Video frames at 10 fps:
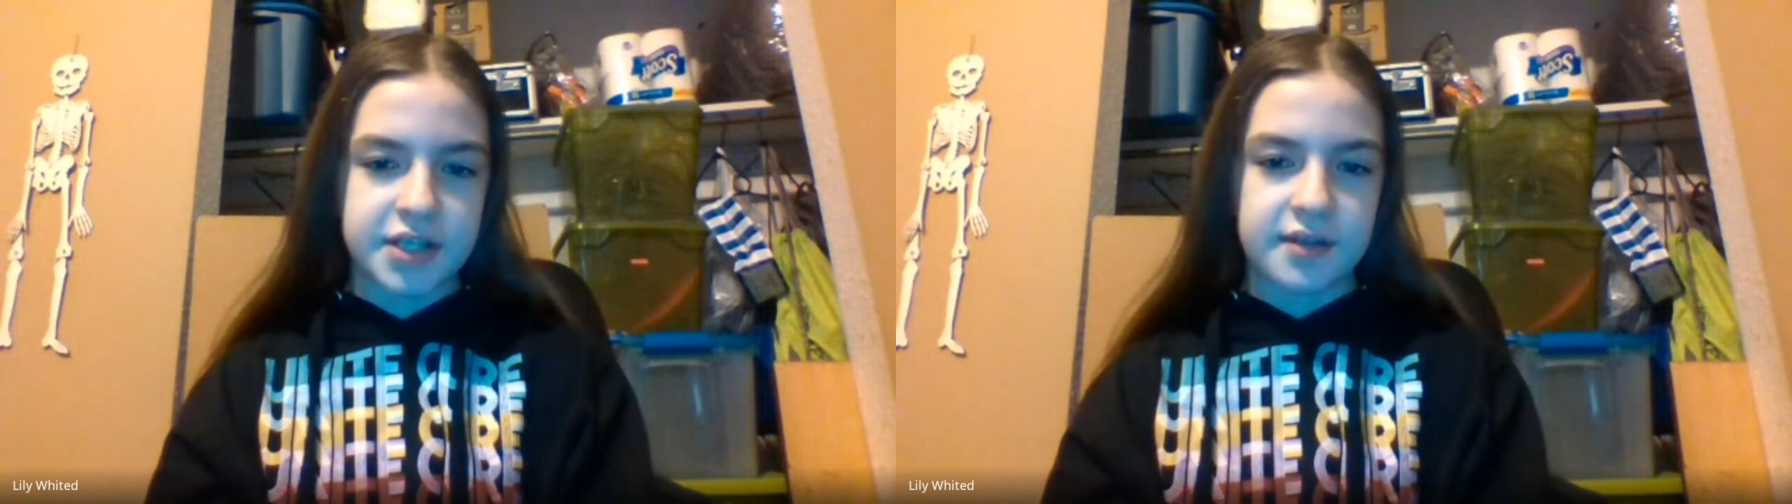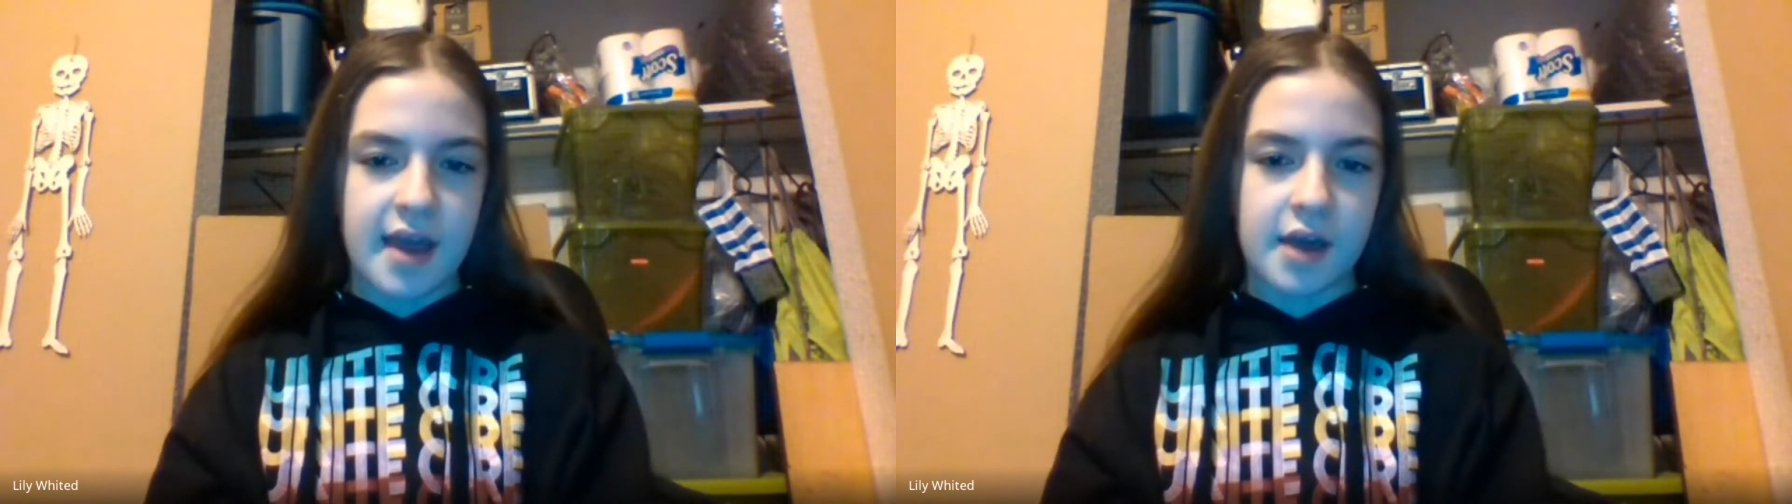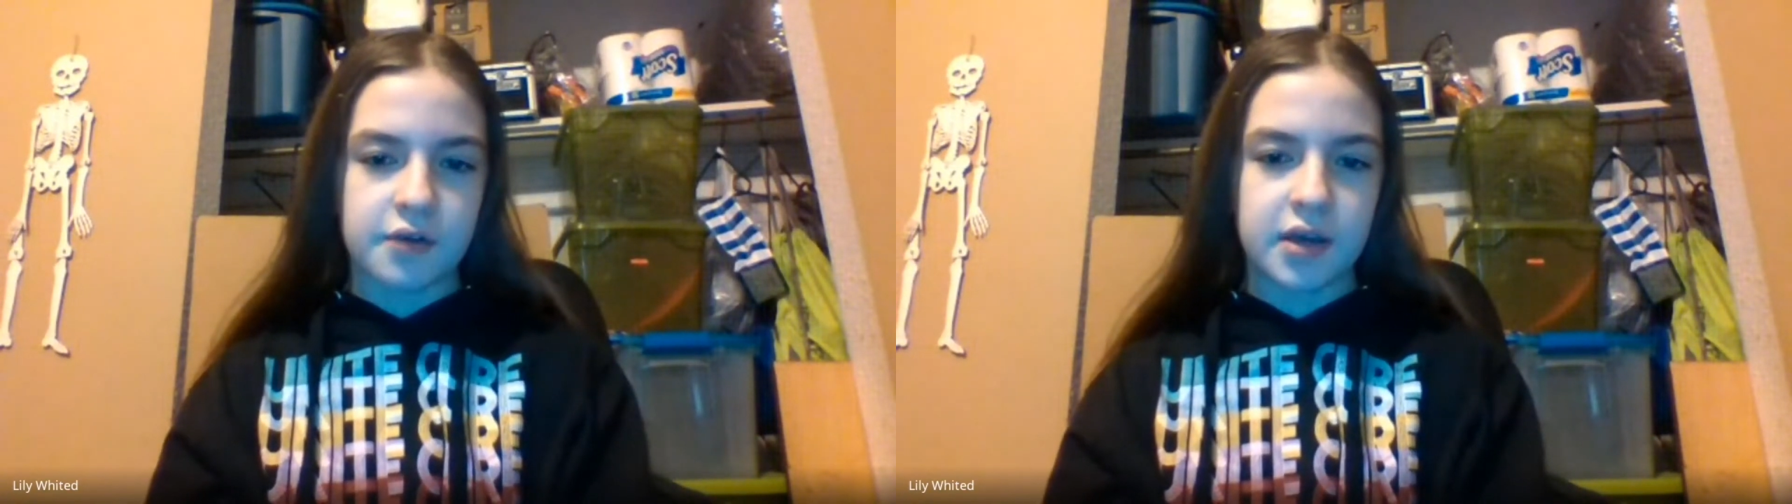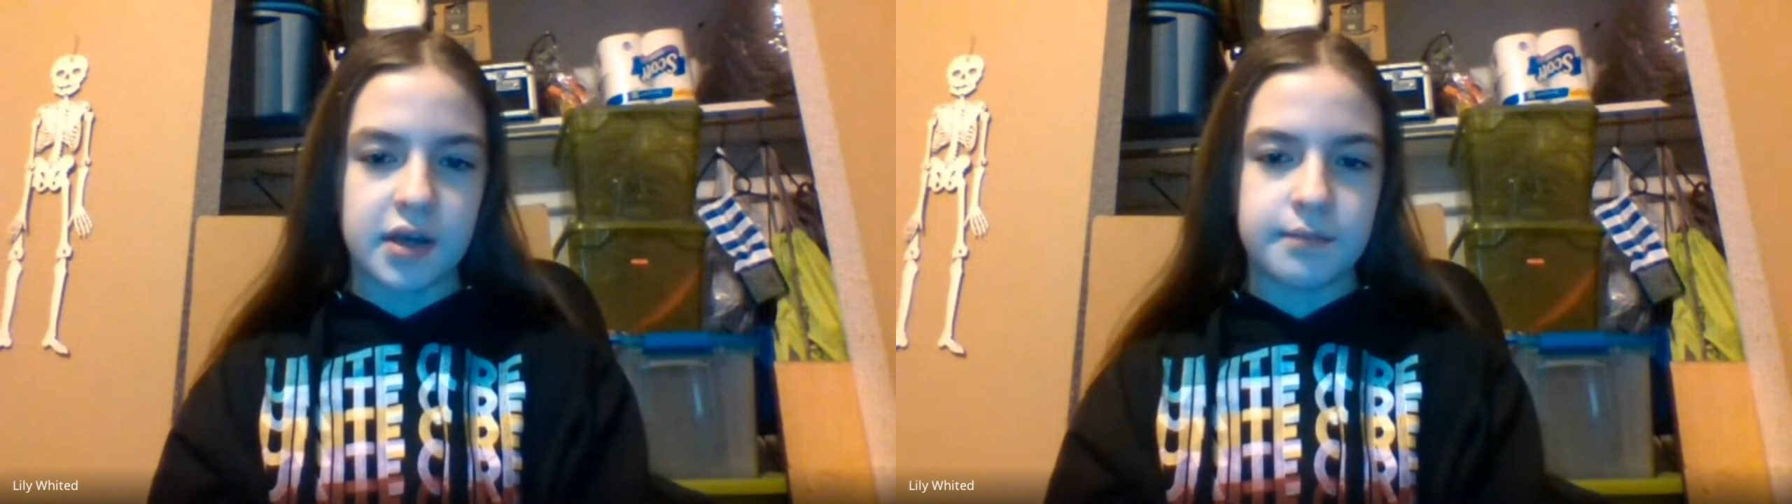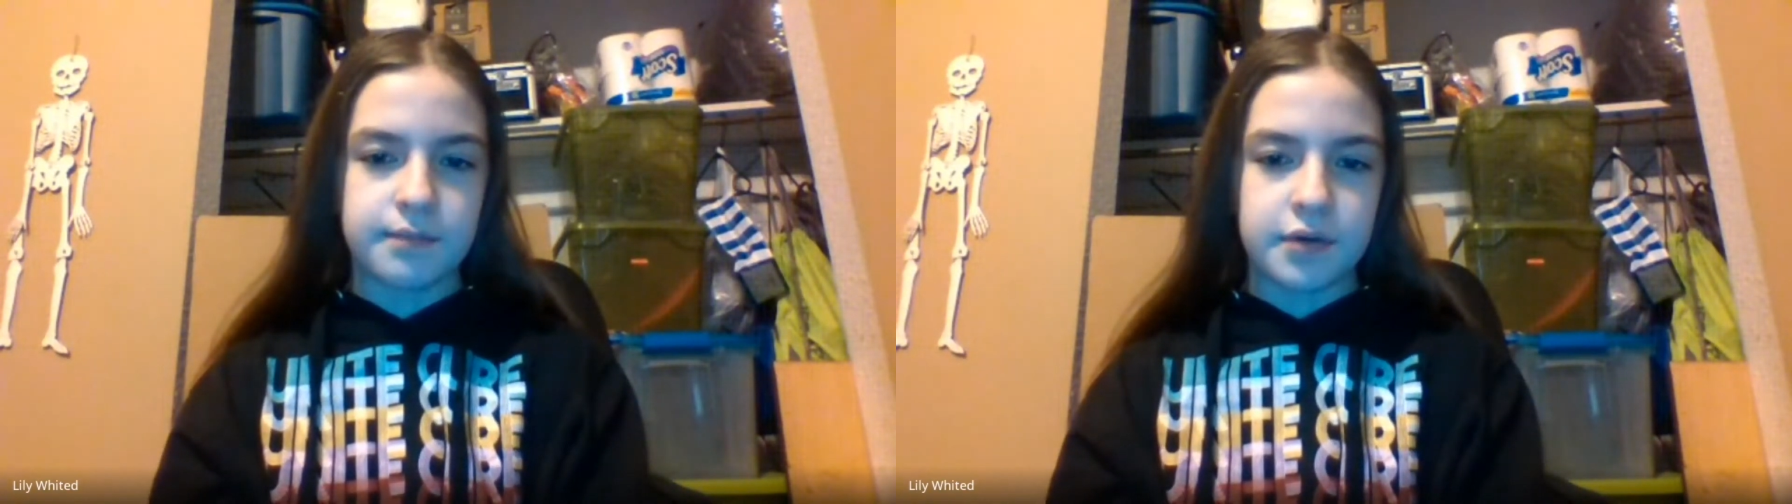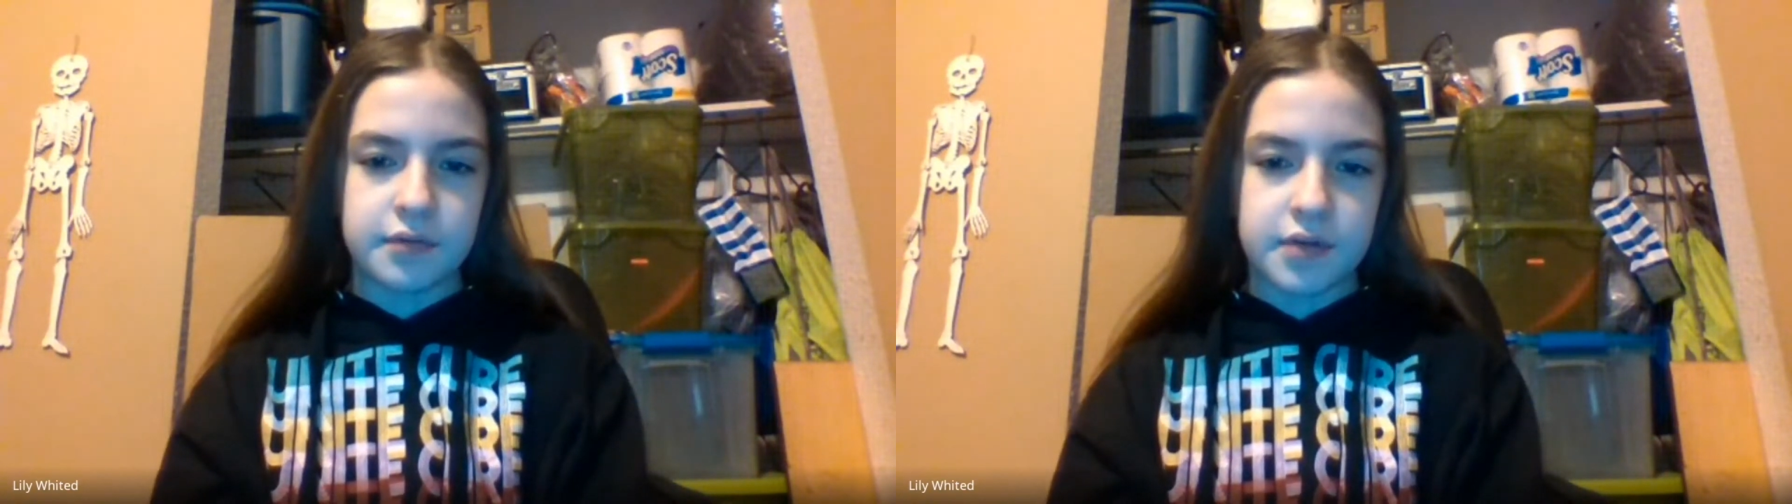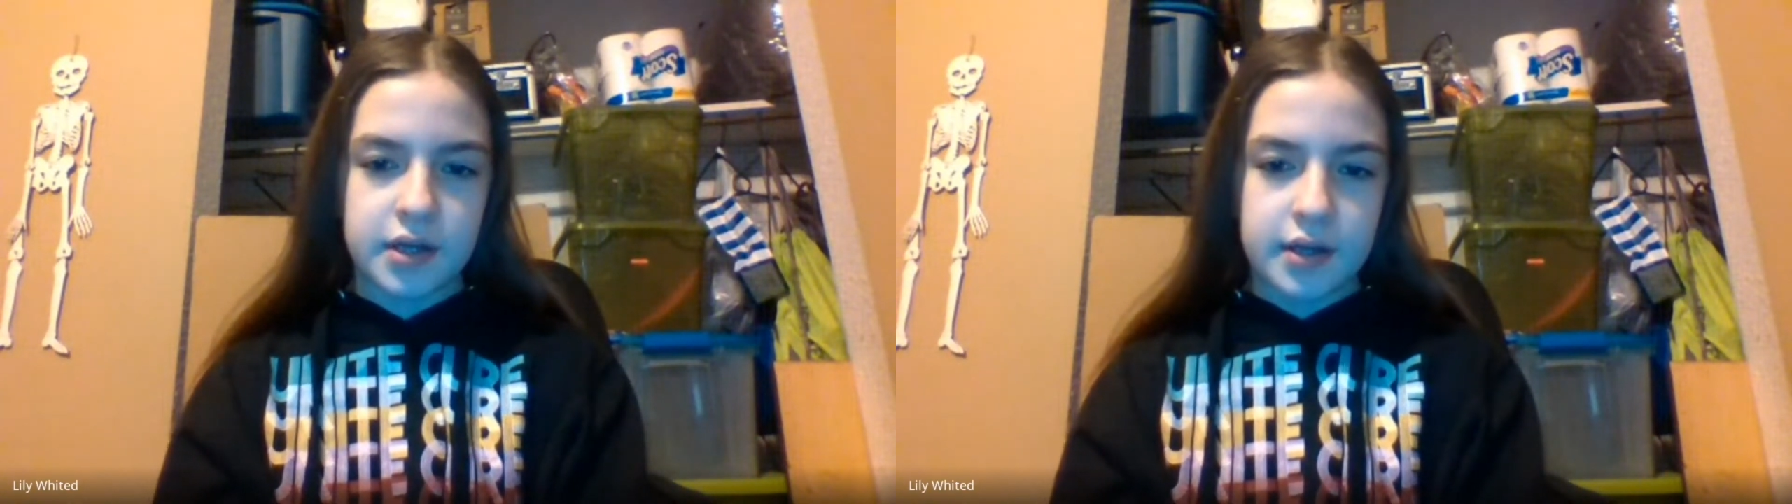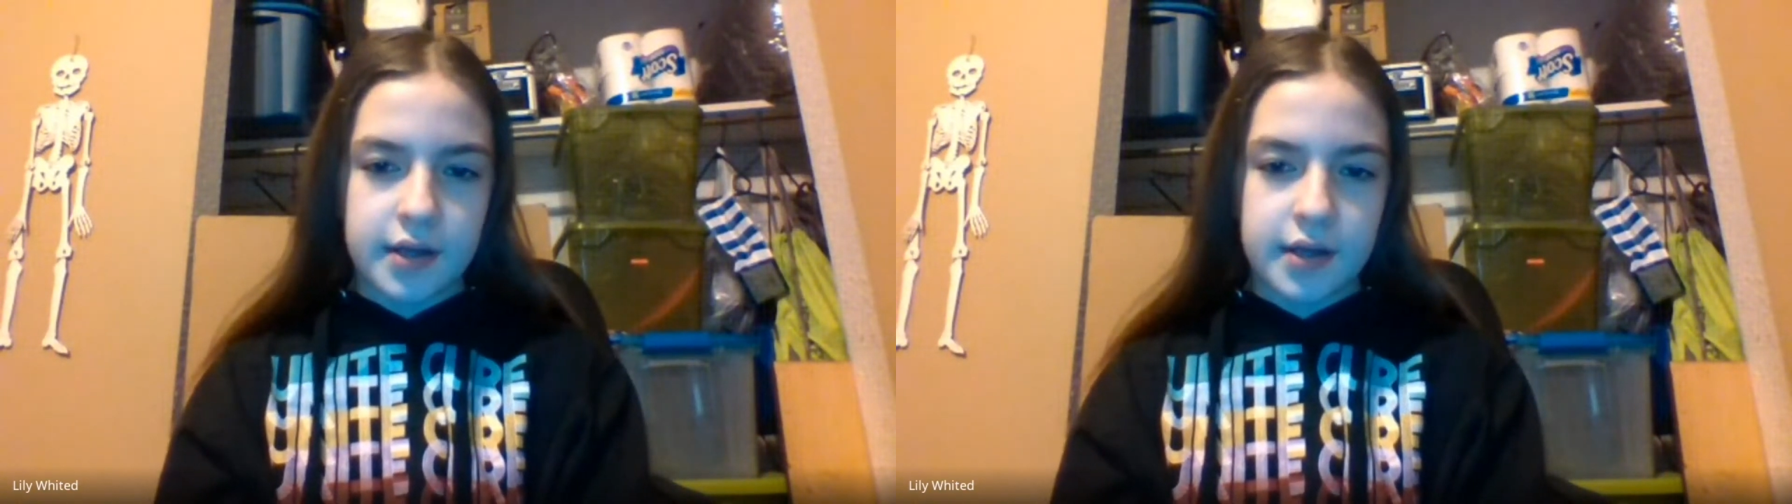and Zachary Boone